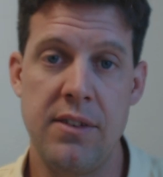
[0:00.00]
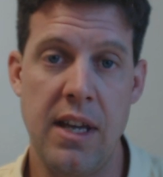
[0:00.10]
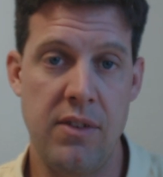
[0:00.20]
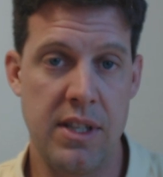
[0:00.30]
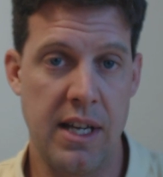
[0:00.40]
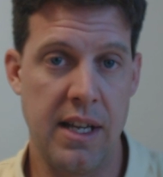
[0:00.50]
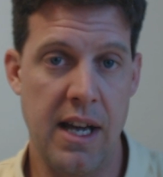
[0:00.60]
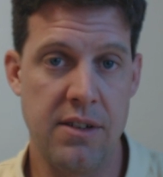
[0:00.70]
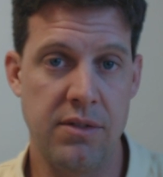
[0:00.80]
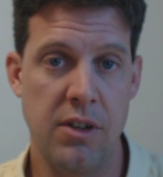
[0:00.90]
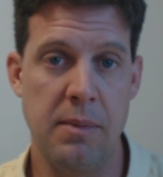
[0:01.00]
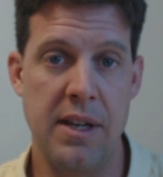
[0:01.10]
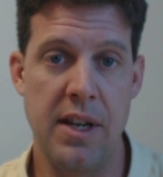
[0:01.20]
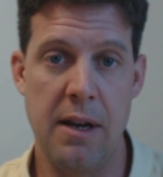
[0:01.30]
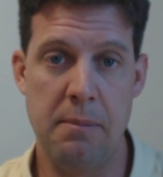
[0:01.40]
saving that cash flow, by
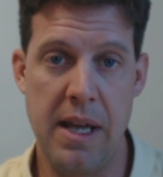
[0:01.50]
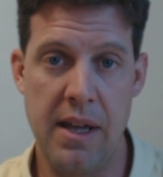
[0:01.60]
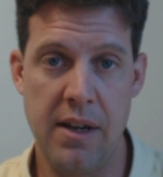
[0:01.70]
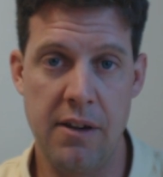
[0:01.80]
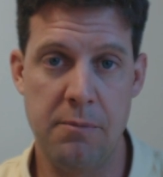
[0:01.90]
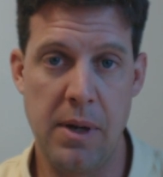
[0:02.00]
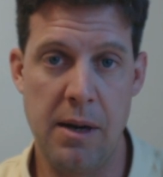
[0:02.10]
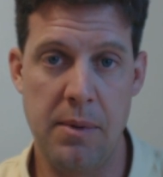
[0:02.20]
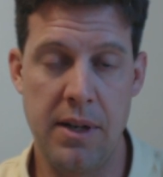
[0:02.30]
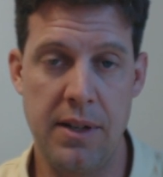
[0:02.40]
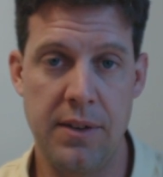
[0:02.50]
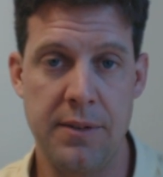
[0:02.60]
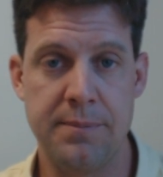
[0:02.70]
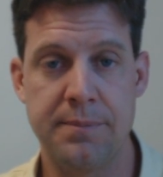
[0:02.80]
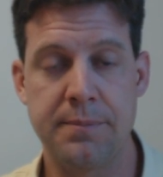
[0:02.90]
not paying off properties,
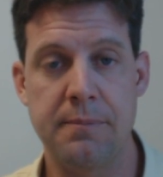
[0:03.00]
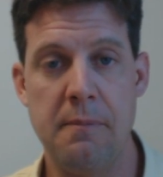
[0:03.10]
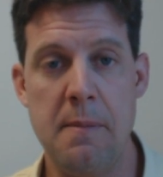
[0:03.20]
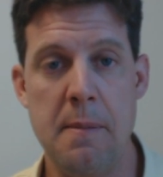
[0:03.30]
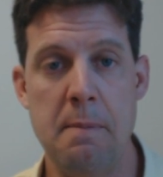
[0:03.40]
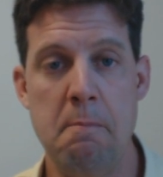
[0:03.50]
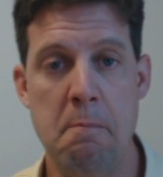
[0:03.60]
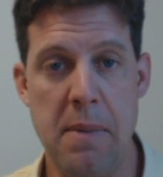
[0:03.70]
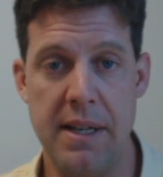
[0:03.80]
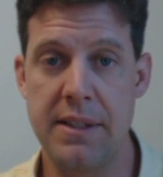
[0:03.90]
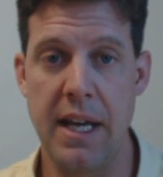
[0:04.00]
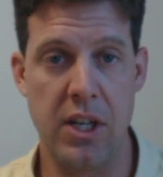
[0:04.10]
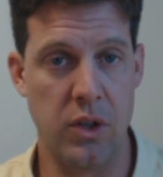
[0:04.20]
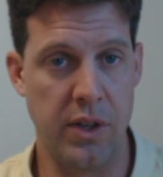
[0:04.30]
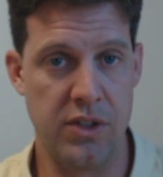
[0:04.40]
but that
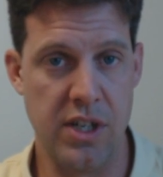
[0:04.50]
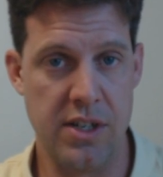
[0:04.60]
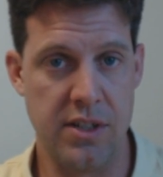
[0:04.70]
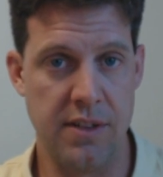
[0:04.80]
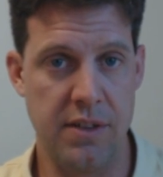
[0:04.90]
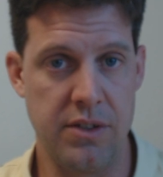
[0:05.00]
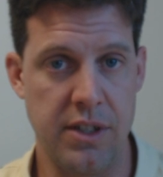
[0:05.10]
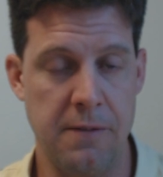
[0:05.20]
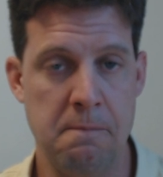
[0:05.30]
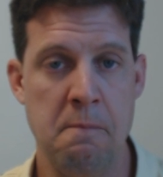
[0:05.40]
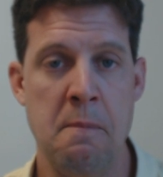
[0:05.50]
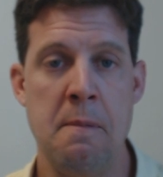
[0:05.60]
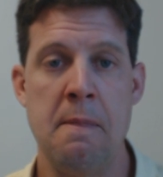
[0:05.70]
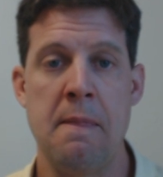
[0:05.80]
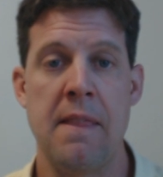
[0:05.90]
could always change in the future.
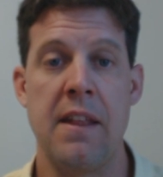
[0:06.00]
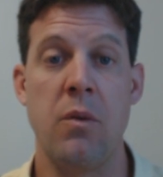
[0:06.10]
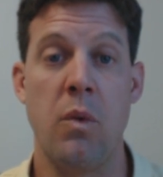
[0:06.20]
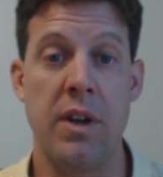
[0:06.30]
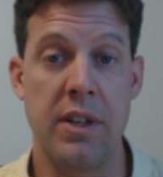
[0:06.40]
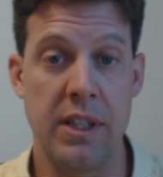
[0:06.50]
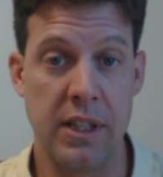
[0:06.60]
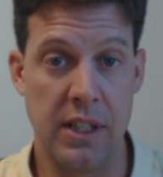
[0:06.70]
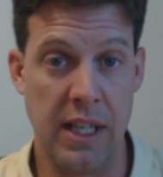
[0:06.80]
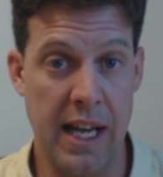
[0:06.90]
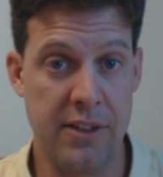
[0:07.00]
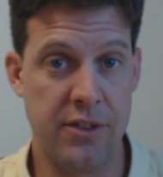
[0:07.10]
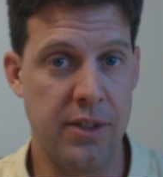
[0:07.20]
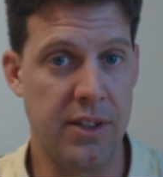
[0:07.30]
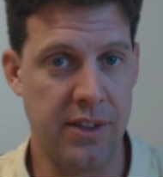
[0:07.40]
And one
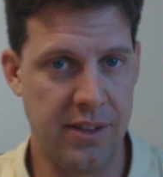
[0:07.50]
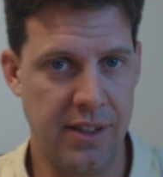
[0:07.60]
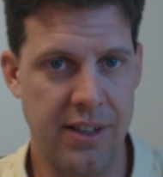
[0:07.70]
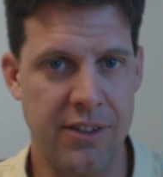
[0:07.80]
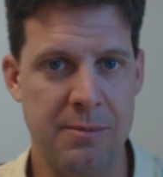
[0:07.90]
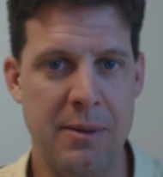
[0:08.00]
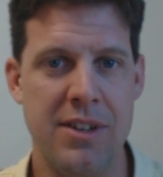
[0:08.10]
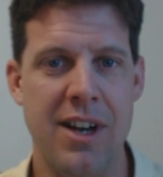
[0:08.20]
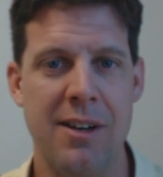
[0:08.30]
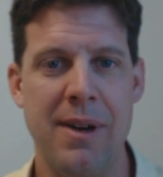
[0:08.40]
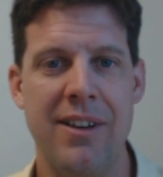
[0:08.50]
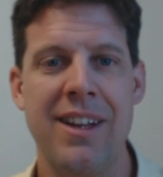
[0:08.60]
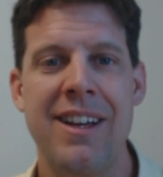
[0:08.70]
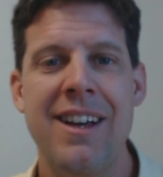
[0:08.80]
last reason I just remembered to talk about